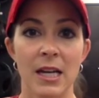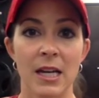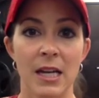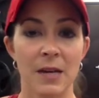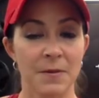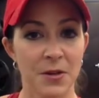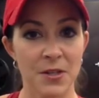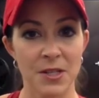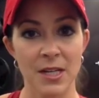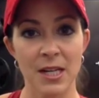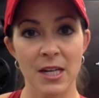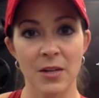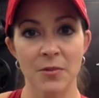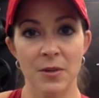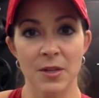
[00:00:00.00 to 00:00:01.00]
If you're
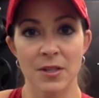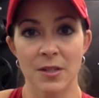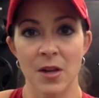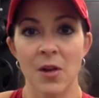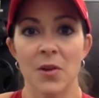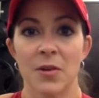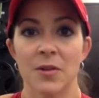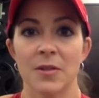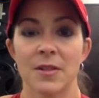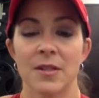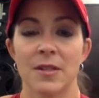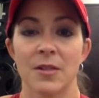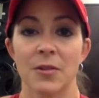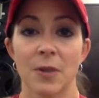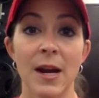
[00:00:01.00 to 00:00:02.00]
seeing
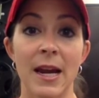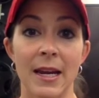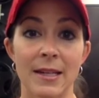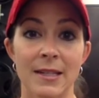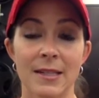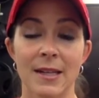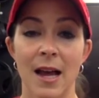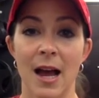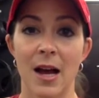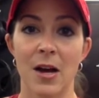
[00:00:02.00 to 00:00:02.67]
results, great.